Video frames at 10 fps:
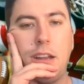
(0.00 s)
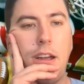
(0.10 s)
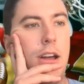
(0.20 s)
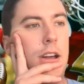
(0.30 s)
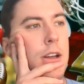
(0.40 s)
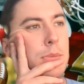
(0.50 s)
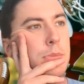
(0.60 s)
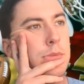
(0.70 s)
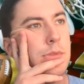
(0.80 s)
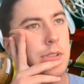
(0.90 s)

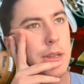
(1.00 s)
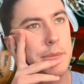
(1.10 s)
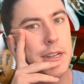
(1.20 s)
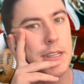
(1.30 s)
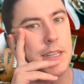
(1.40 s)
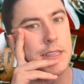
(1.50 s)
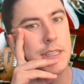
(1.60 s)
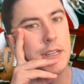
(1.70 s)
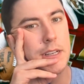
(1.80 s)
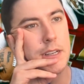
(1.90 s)
Am I going to take
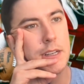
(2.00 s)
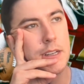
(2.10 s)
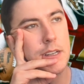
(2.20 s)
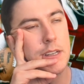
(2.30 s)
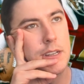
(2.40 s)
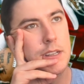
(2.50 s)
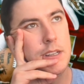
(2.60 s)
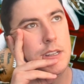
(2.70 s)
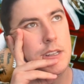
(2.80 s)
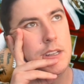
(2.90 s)
the under?
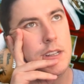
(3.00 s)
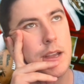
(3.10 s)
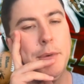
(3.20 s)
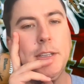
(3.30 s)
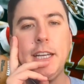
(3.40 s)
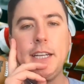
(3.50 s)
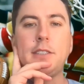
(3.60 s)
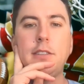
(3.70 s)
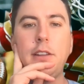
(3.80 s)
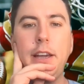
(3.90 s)
I'm going to take a
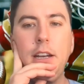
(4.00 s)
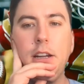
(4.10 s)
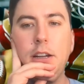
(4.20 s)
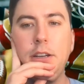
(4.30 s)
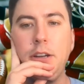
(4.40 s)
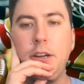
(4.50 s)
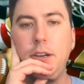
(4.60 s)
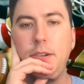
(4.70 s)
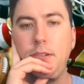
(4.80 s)
slight under.